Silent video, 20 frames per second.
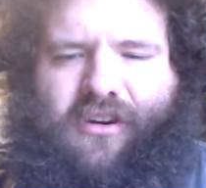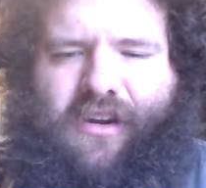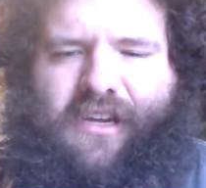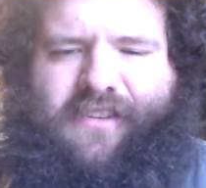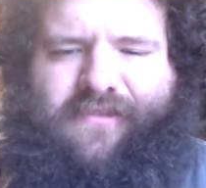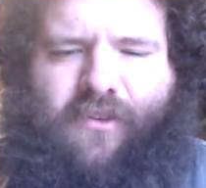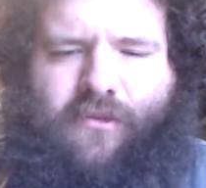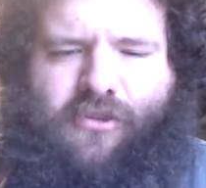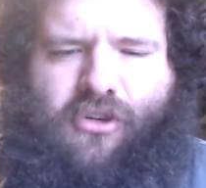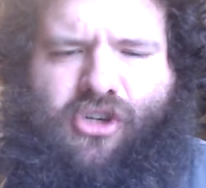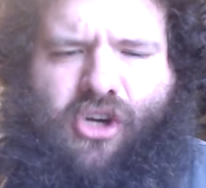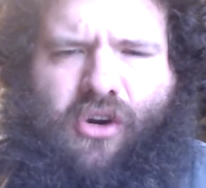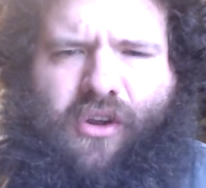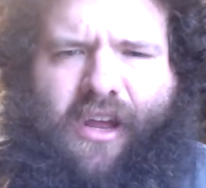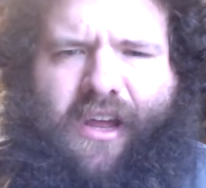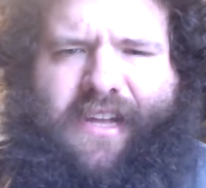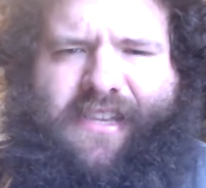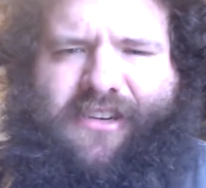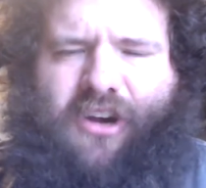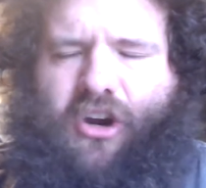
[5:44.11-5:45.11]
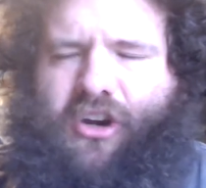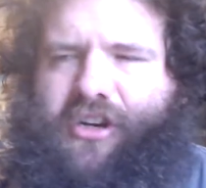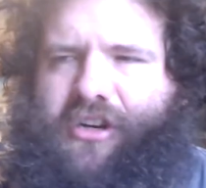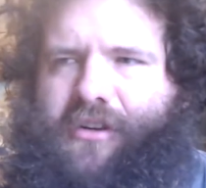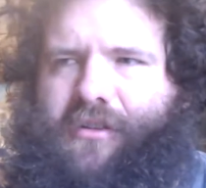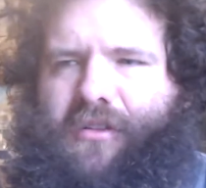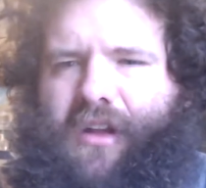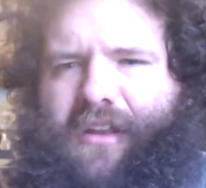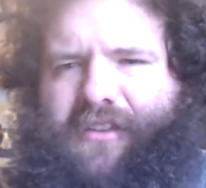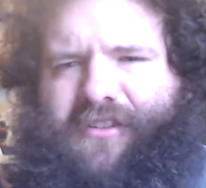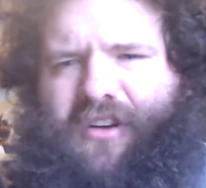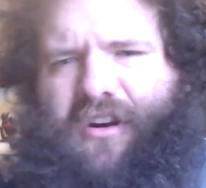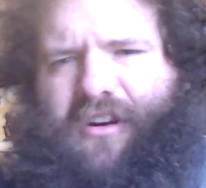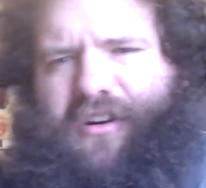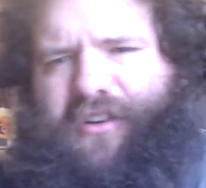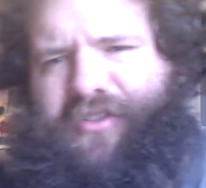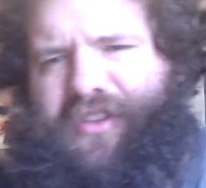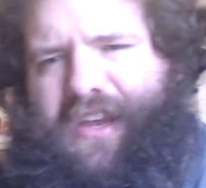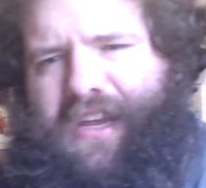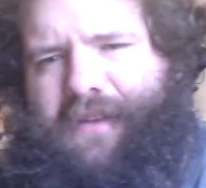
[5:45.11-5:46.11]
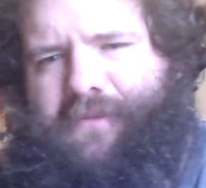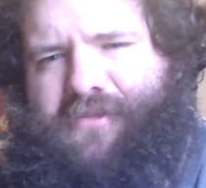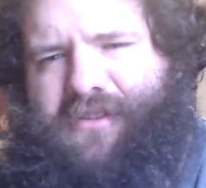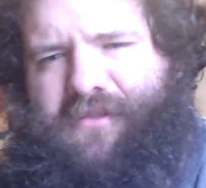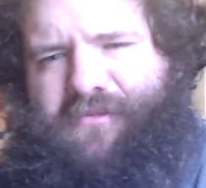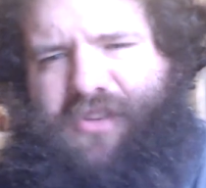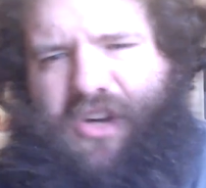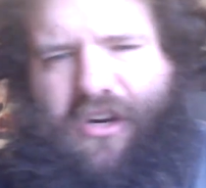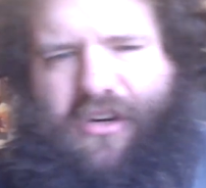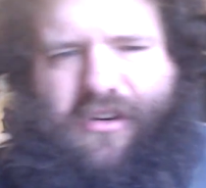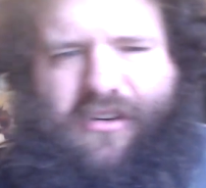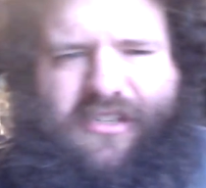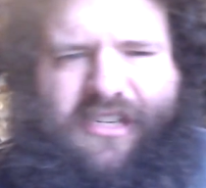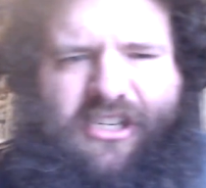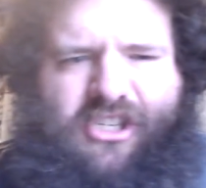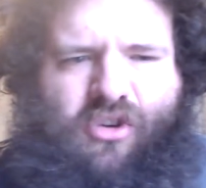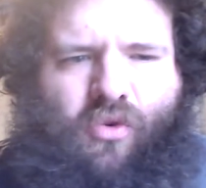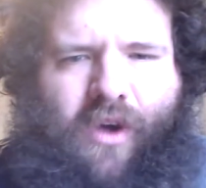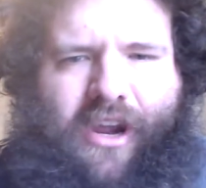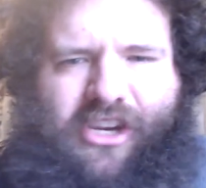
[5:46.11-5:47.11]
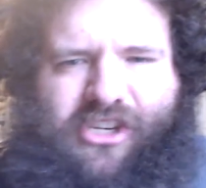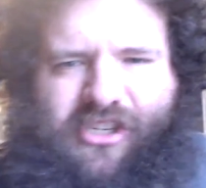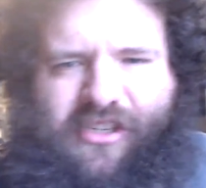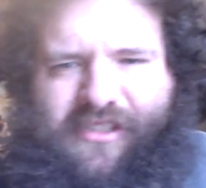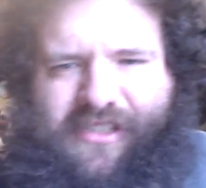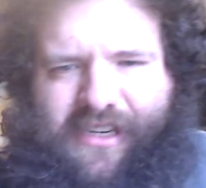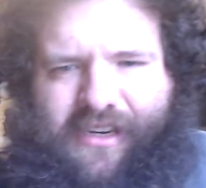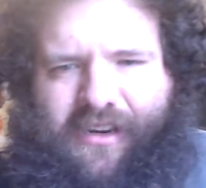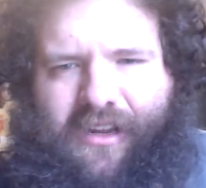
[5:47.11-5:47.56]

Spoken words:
His films are generally a lot darker themes, darker situations, and